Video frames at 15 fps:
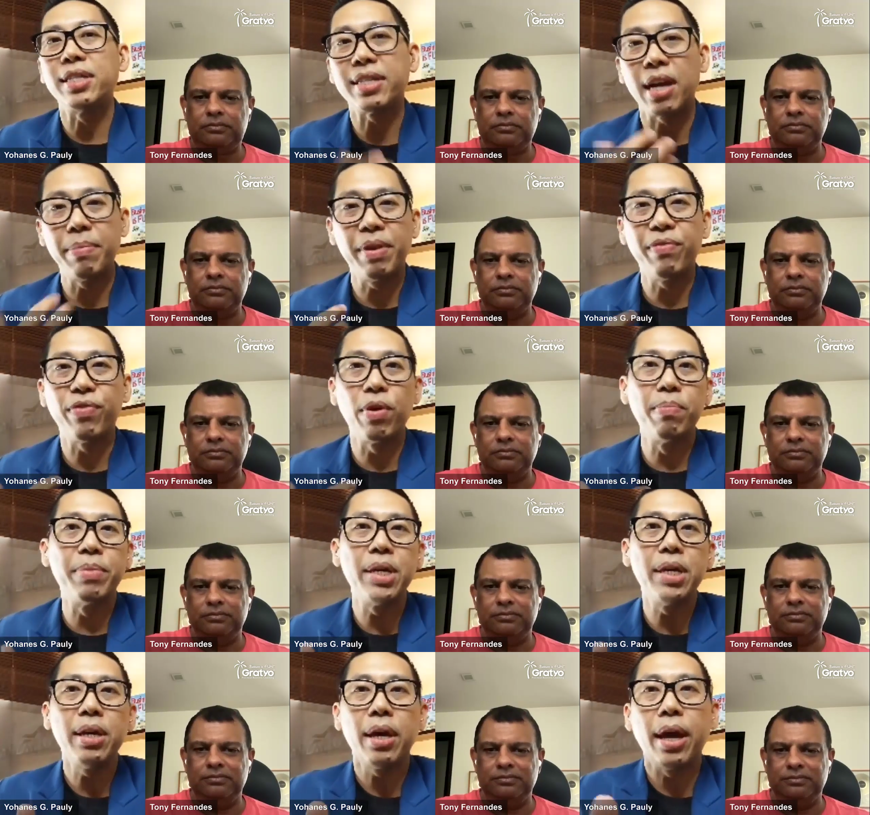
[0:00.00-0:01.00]
Speaker 1: is coming
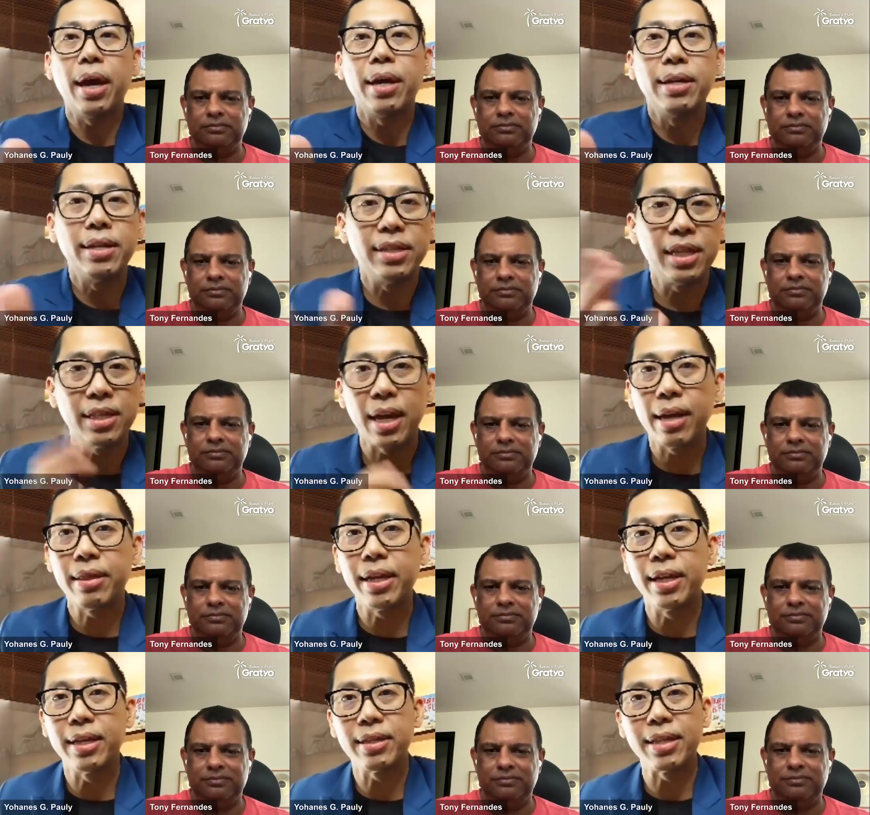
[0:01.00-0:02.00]
from me, and this is I
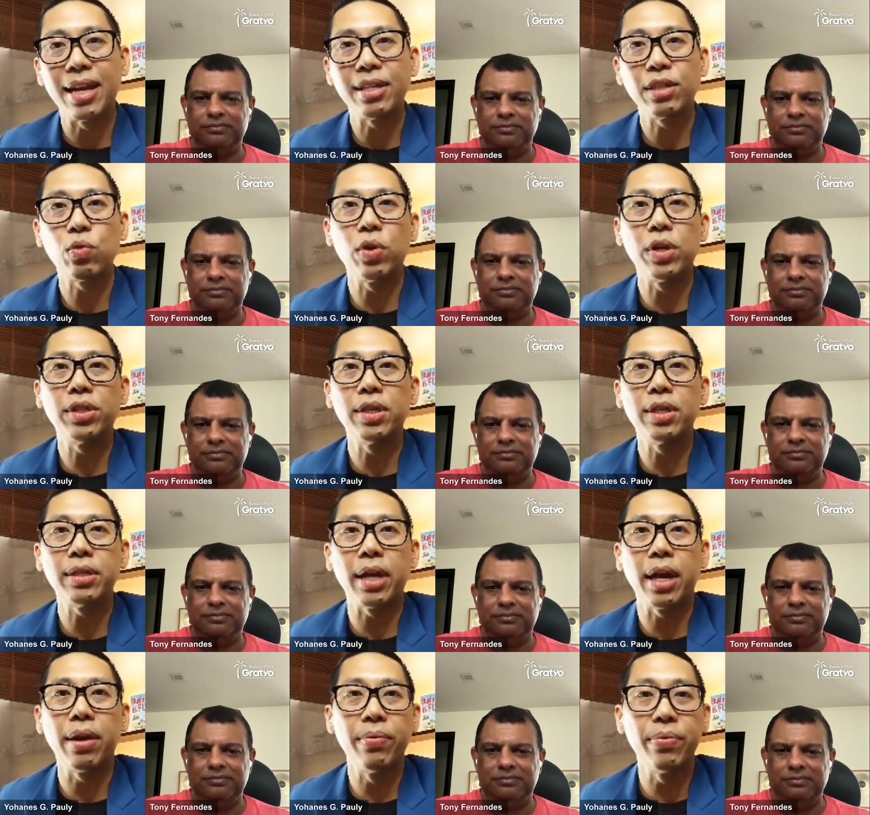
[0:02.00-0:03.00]
think is last
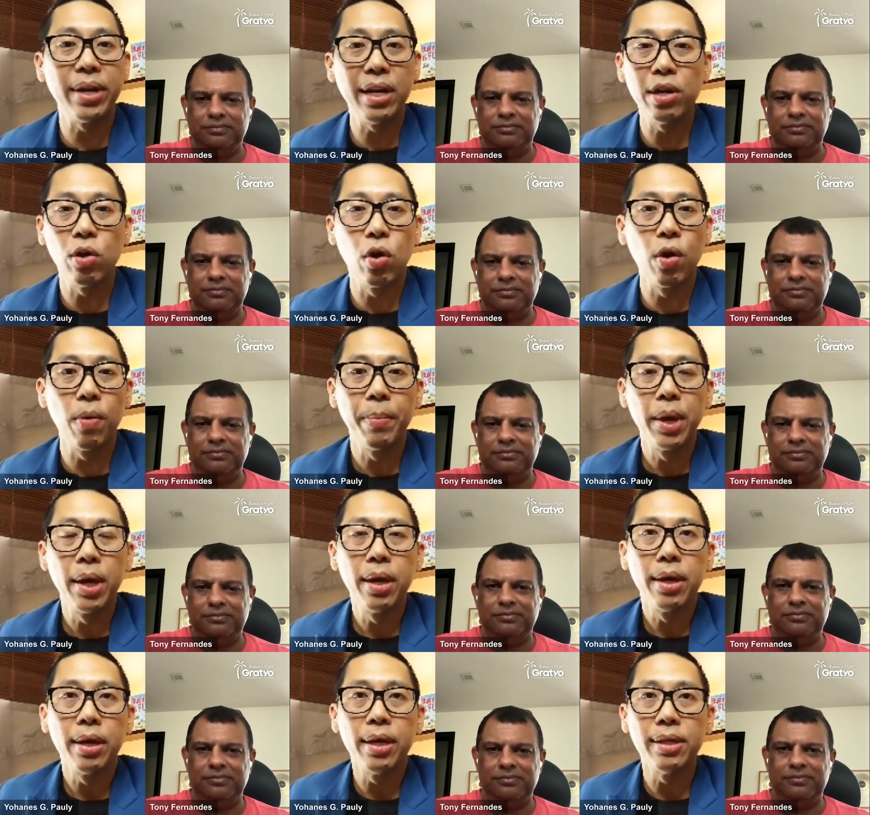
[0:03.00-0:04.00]
questions, and really hope
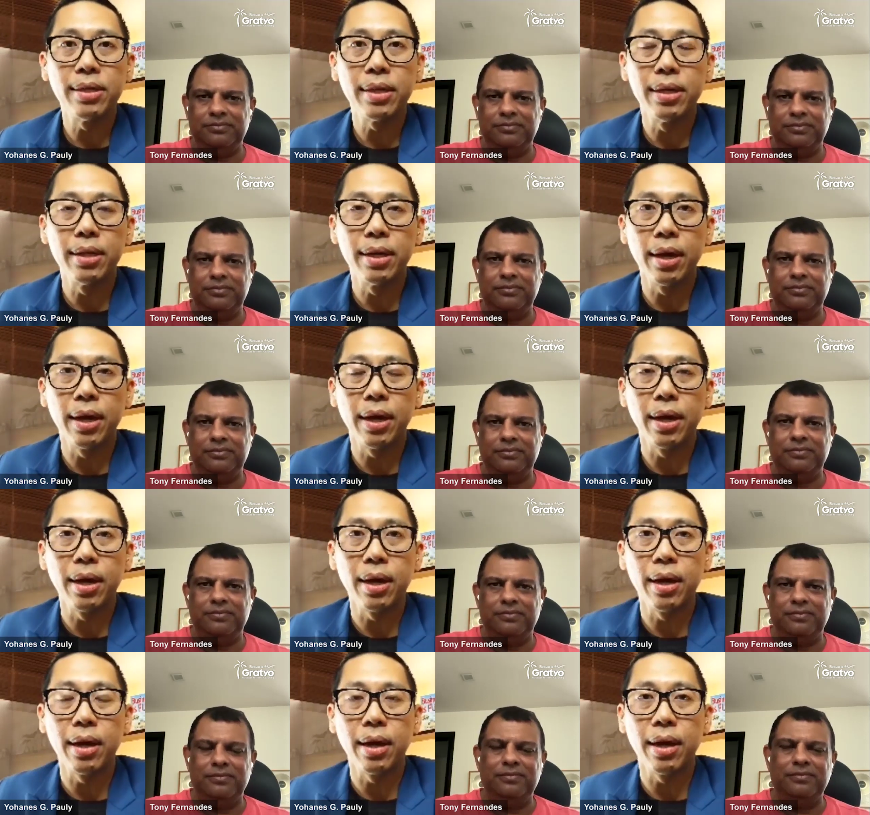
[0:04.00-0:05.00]
it's a, a,
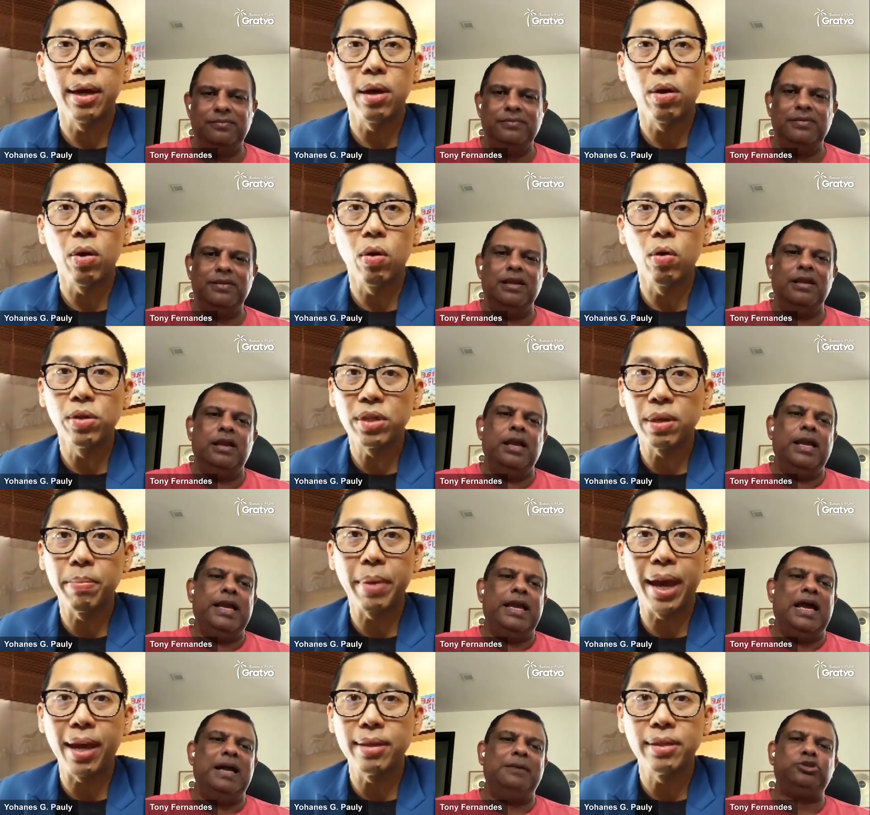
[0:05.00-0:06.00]
a
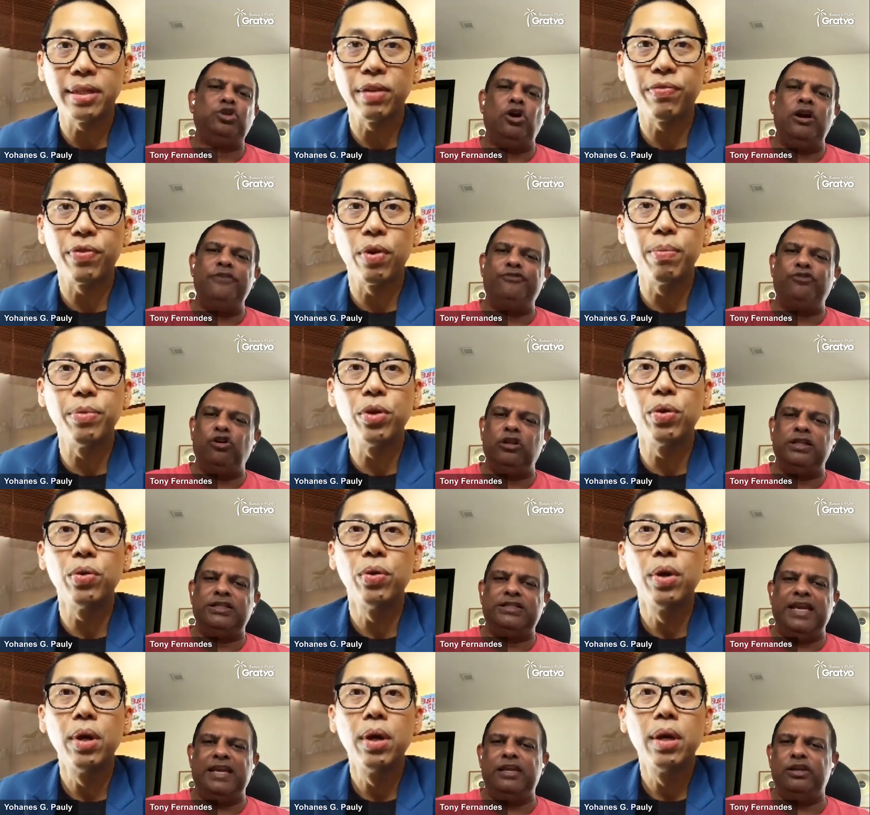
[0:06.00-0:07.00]
awesome
Speaker 2: answer from
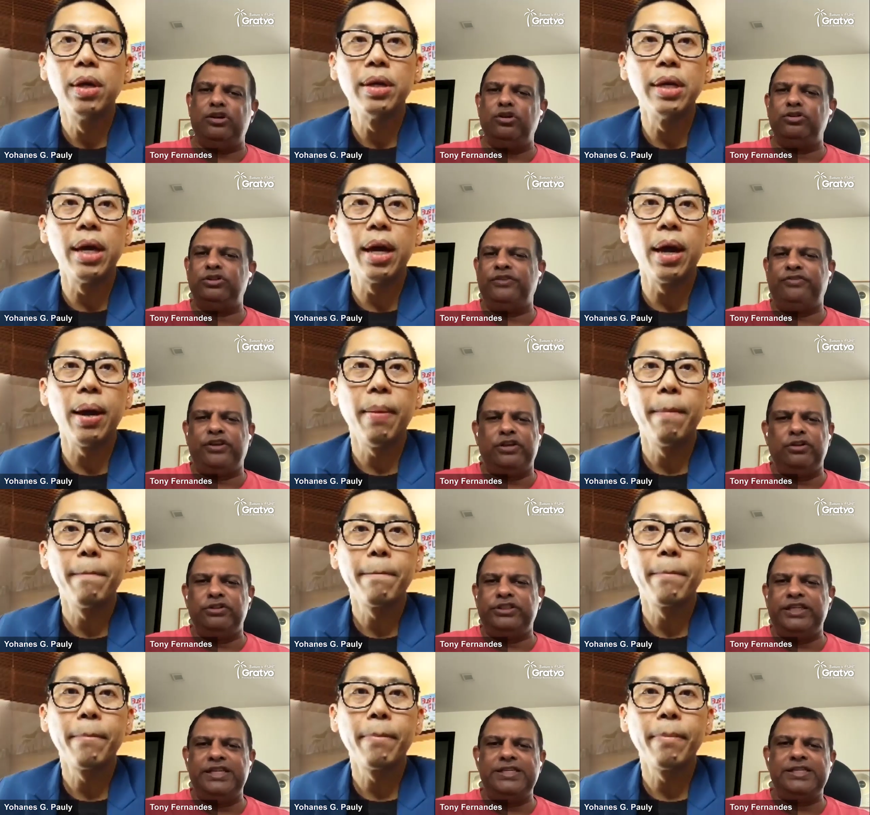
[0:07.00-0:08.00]
you. Yeah.
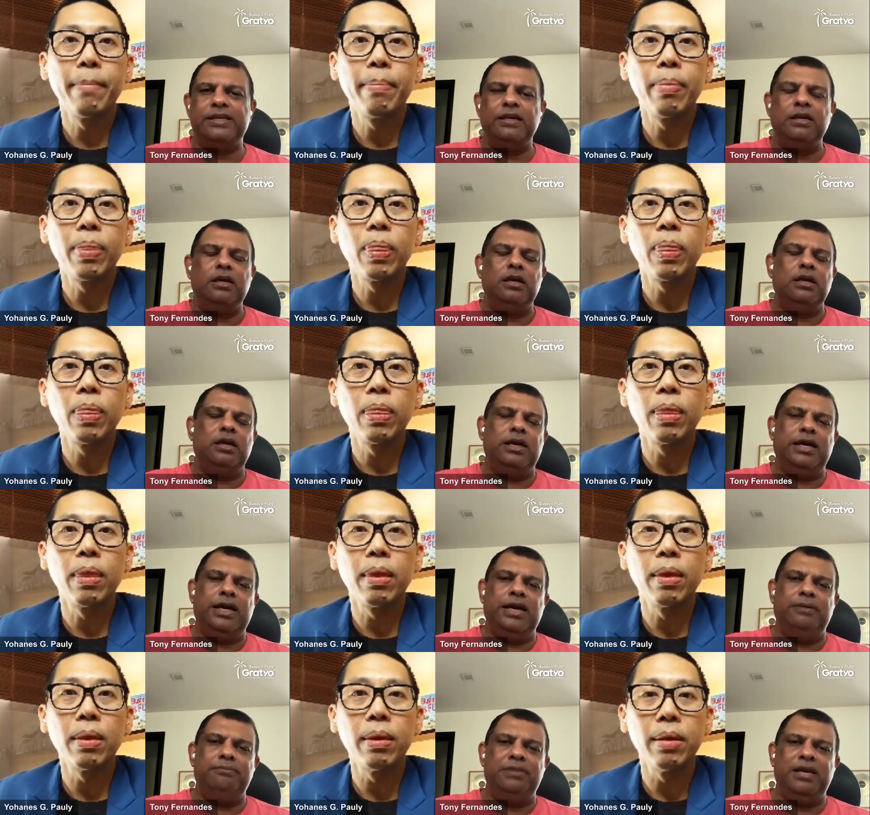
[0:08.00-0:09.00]

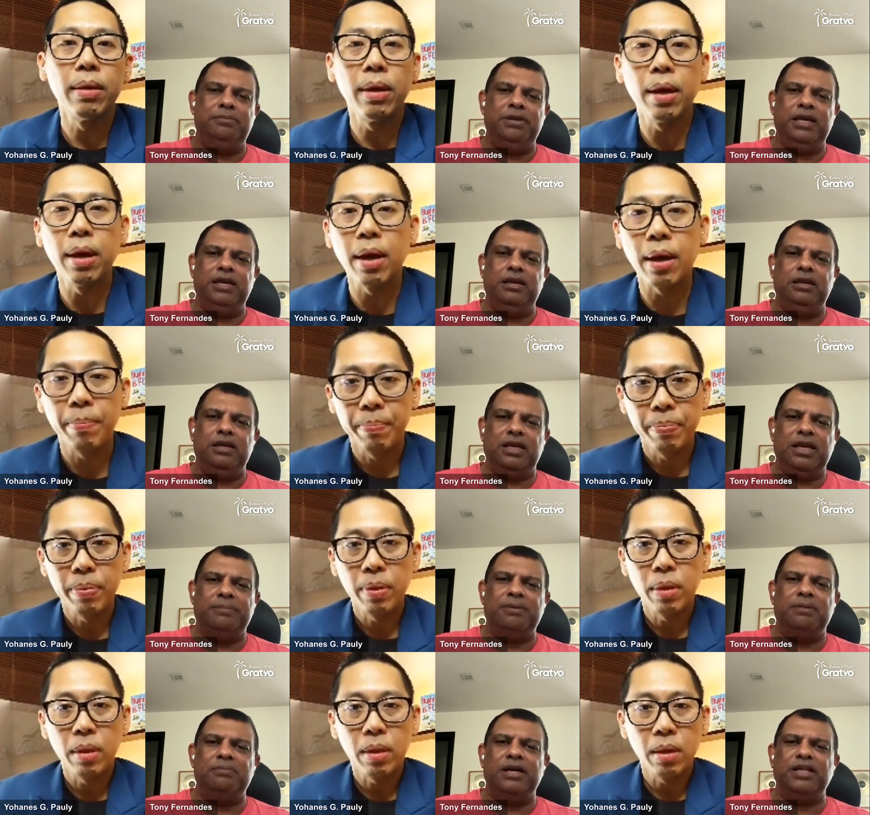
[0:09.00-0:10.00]
Uh, maybe yeah. a
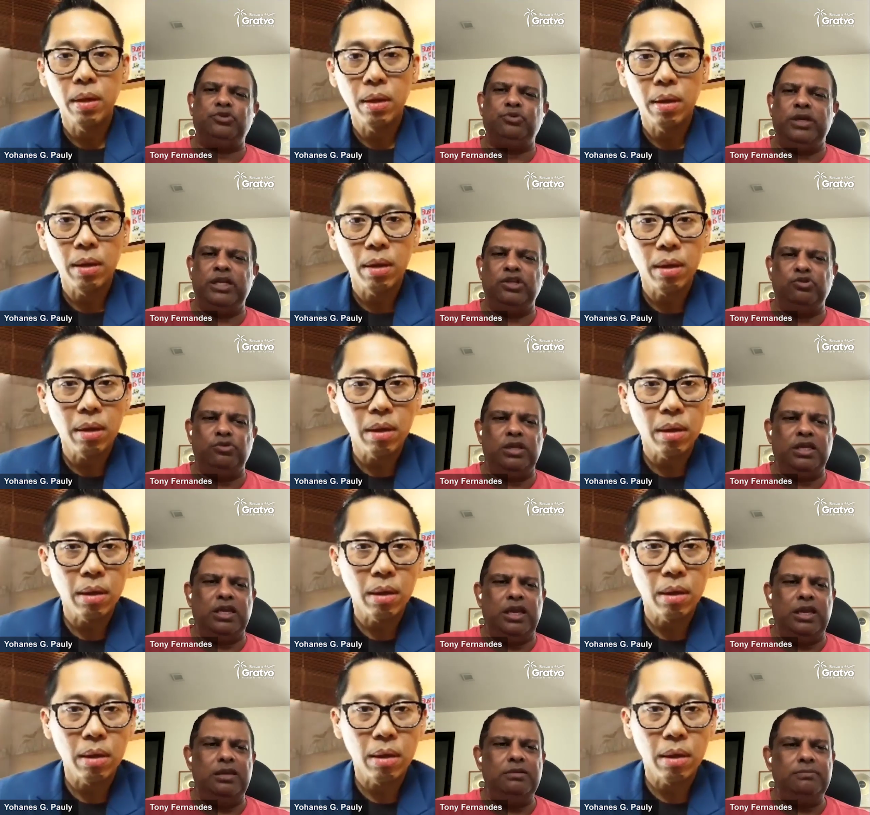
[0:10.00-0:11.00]
couple of months we can do it
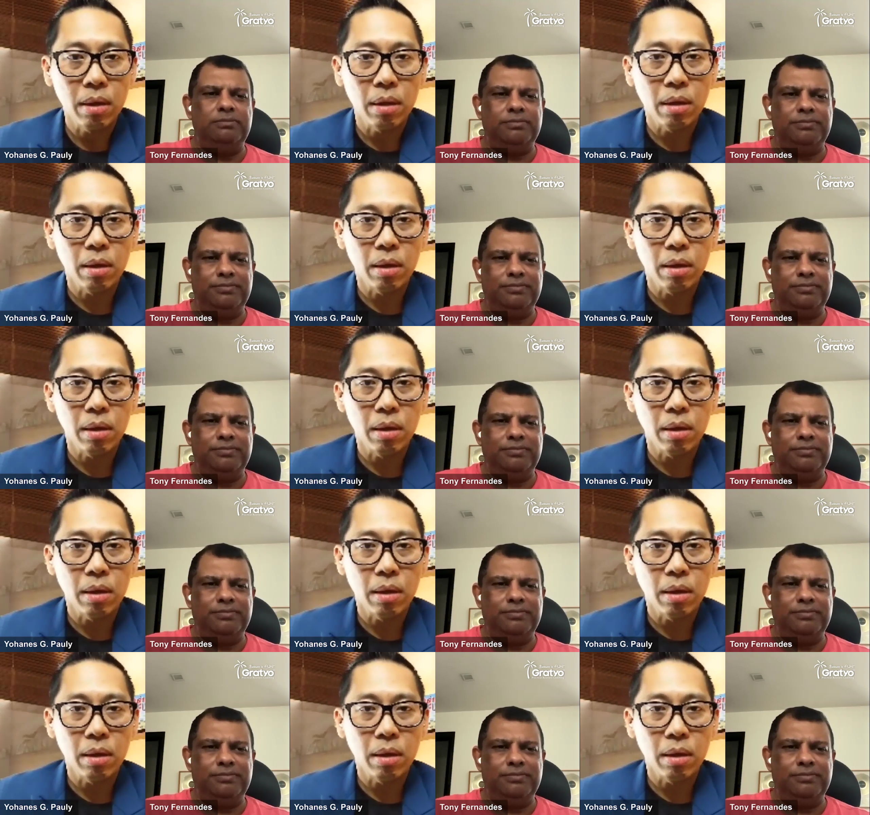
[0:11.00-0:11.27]
again.